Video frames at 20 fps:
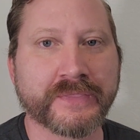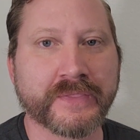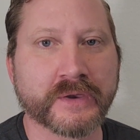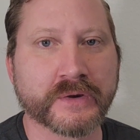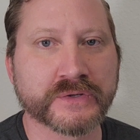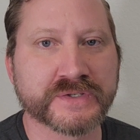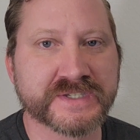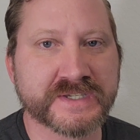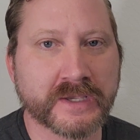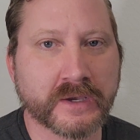at
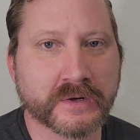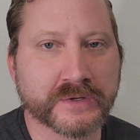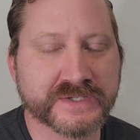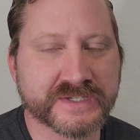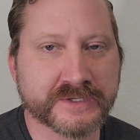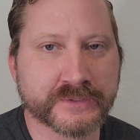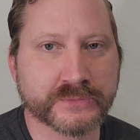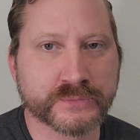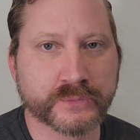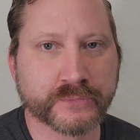their CR
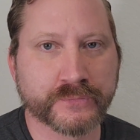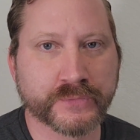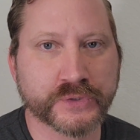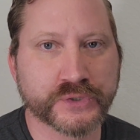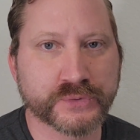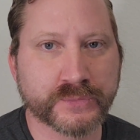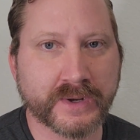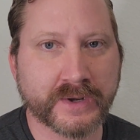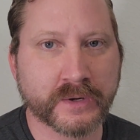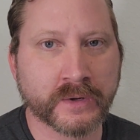series
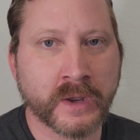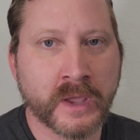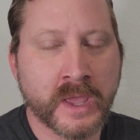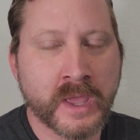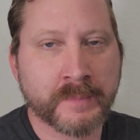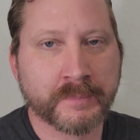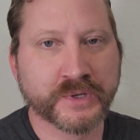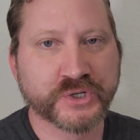refrigerator,